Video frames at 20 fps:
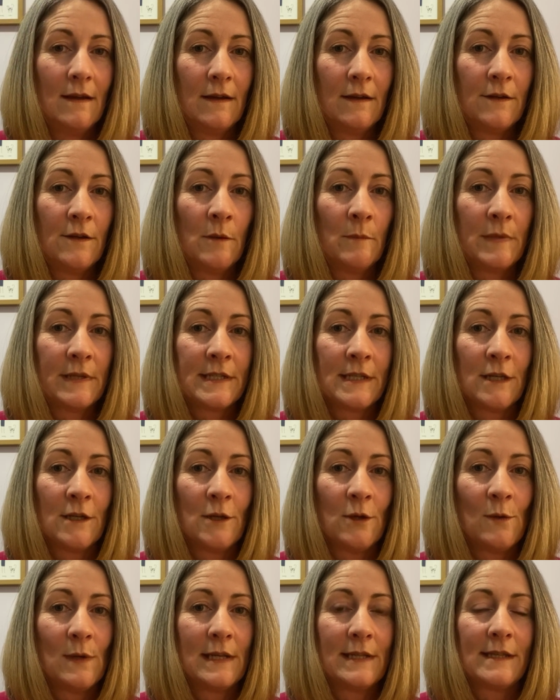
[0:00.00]
Number
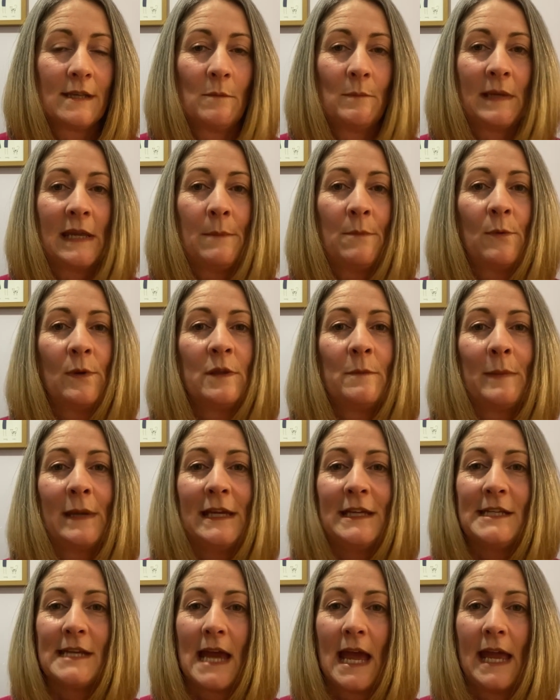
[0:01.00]
2 is that people with
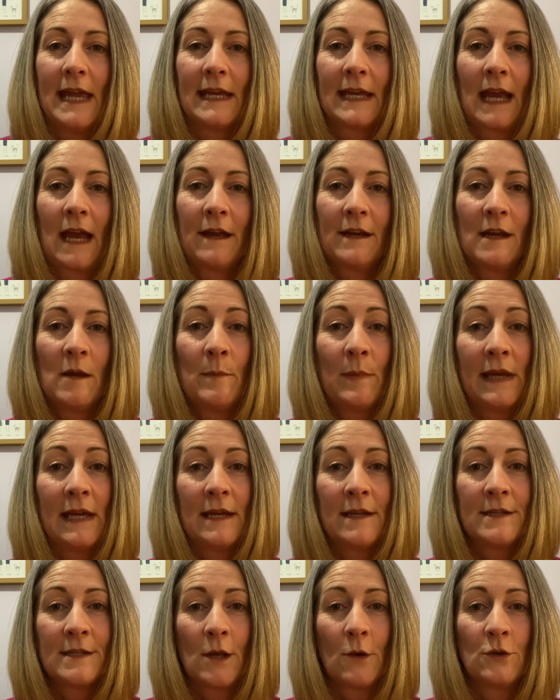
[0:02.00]
PDA can
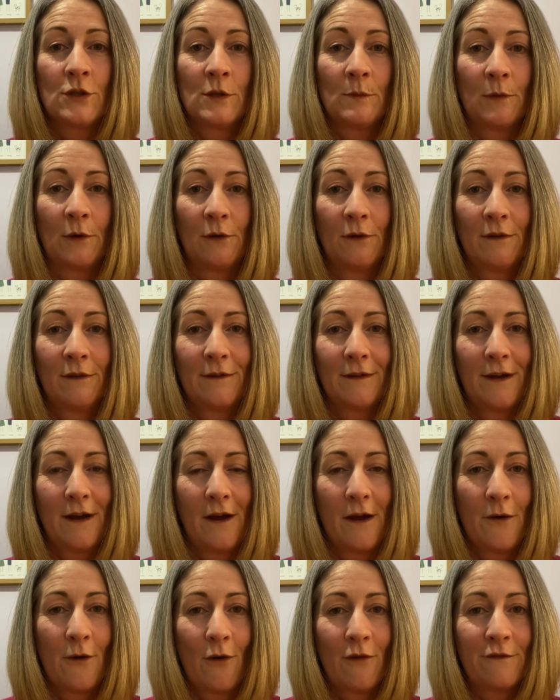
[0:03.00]
appear sociable
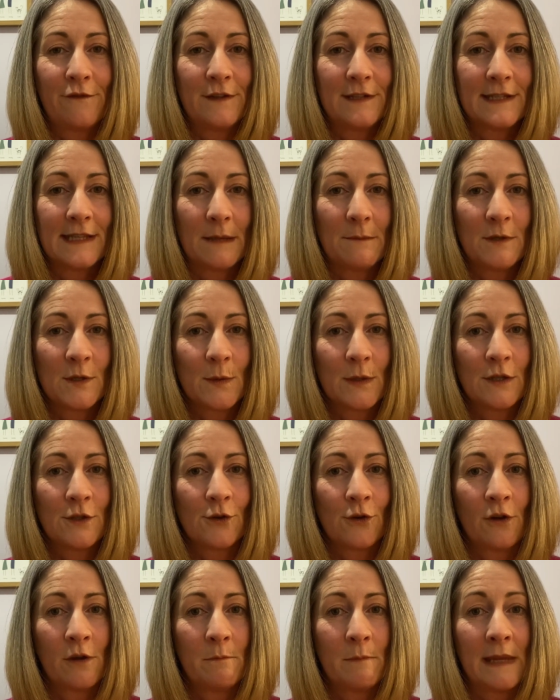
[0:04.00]
and often seem to
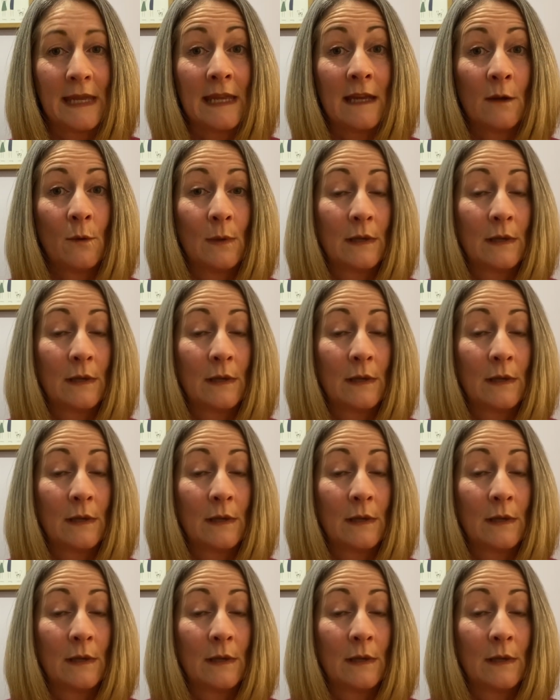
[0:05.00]
enjoy being